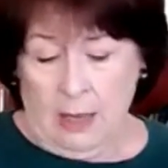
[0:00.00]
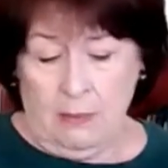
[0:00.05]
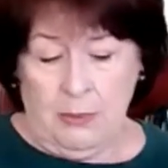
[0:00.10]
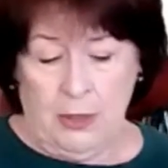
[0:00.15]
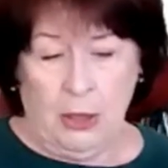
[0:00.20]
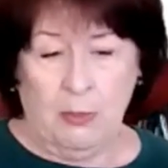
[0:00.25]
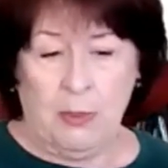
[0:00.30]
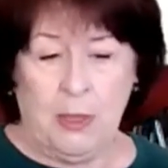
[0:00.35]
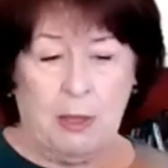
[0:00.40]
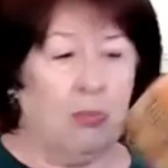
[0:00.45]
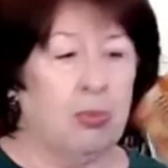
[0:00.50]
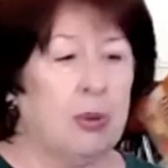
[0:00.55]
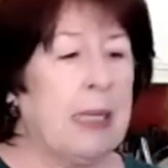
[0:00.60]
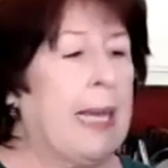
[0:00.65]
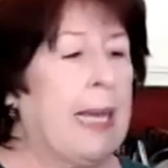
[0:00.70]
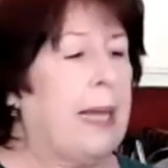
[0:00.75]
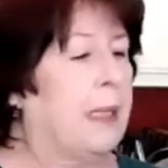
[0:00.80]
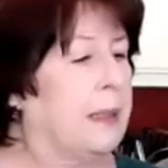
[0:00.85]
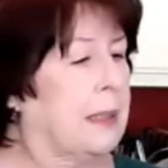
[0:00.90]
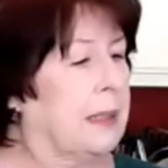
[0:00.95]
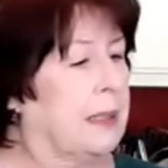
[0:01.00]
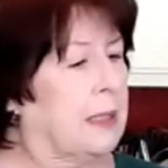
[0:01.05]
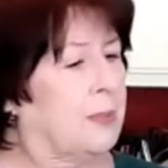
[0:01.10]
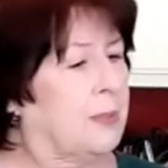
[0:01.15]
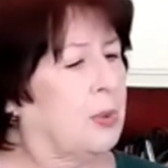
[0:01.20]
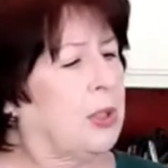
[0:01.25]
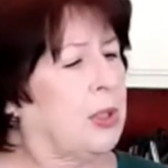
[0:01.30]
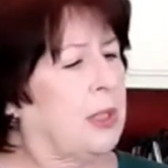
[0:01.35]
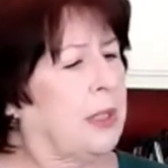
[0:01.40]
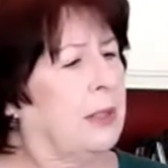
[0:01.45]
There'll be blends. This
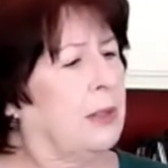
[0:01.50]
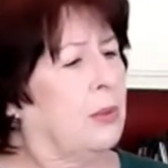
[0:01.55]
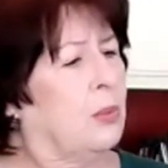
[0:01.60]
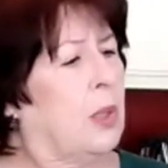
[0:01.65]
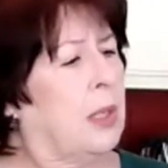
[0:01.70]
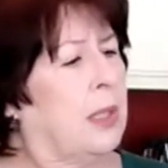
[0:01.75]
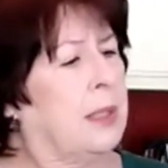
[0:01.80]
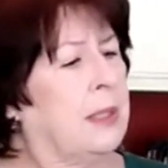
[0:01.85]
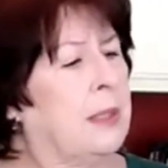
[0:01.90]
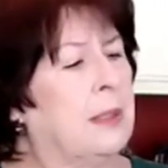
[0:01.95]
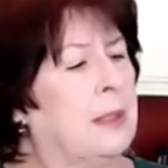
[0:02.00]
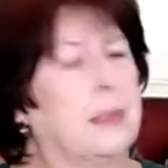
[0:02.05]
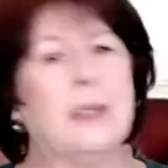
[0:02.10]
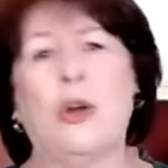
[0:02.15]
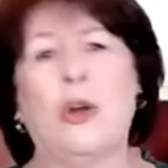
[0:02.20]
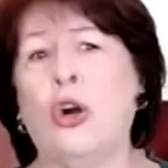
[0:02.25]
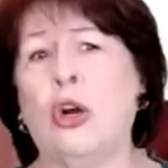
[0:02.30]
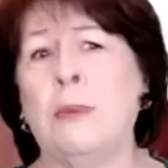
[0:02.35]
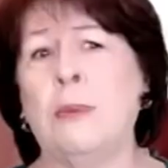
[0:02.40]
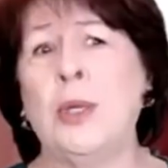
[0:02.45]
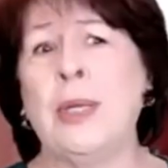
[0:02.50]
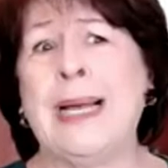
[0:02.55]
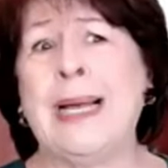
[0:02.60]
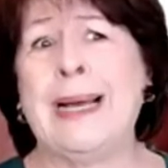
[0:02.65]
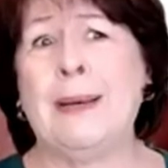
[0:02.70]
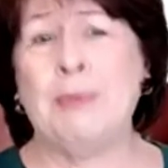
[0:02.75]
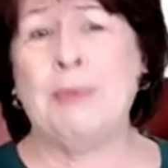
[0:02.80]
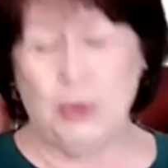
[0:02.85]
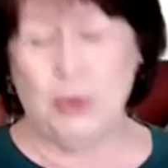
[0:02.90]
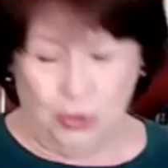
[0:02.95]
particular one is caramel
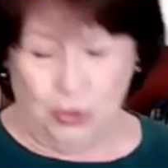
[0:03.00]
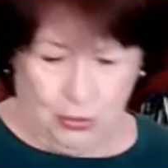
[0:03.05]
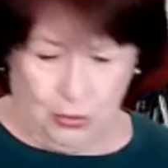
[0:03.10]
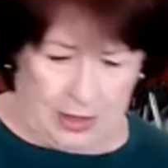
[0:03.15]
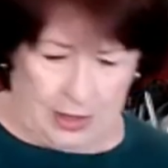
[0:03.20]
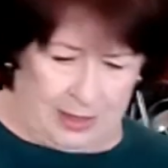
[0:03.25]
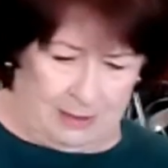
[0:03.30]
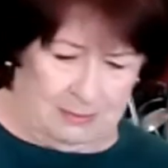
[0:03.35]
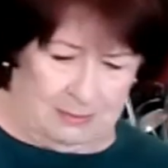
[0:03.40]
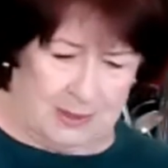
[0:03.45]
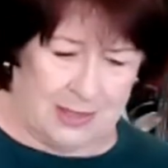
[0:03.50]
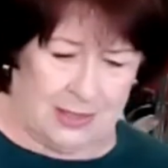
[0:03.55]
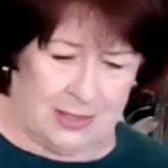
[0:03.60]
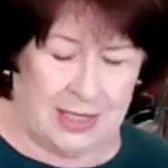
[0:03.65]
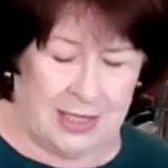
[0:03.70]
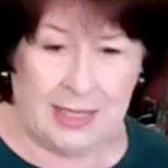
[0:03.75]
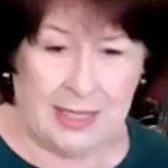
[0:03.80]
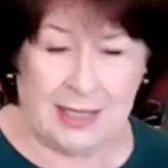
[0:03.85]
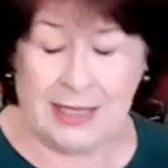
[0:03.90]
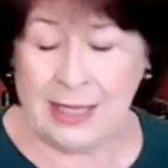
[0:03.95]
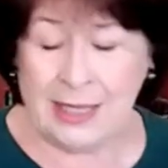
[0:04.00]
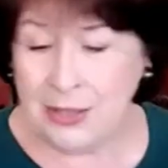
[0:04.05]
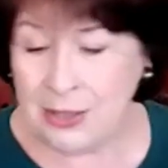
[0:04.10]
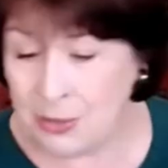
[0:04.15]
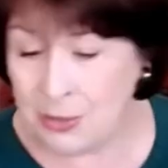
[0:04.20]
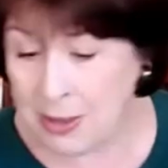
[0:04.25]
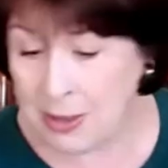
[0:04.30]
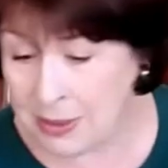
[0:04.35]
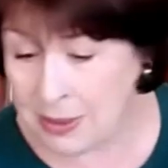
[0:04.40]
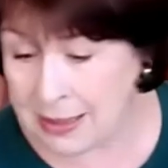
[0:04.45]
apple dream. Sorry, I got carried
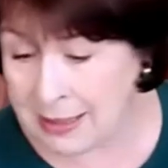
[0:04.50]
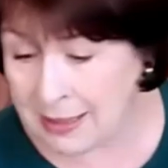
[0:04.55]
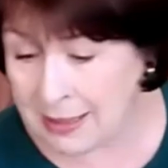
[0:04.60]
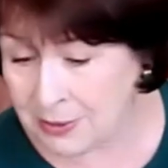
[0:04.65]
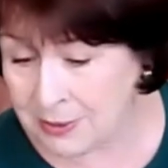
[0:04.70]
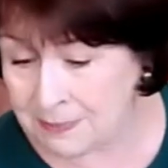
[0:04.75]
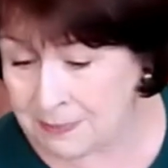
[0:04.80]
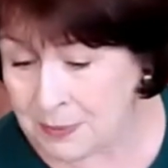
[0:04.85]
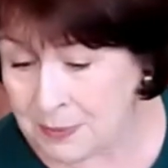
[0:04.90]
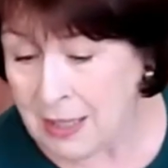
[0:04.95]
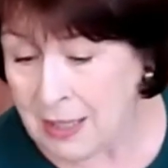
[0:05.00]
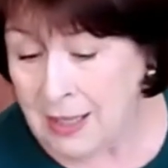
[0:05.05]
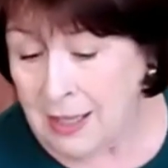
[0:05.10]
away with that one.